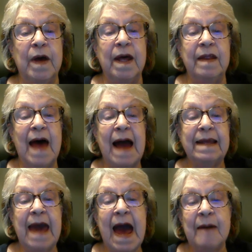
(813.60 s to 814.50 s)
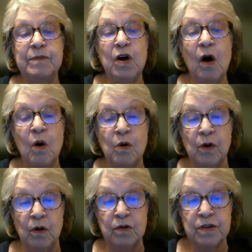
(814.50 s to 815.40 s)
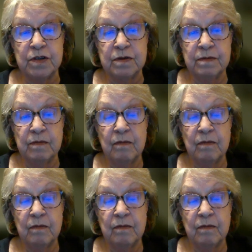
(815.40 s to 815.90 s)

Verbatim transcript: when that gap totals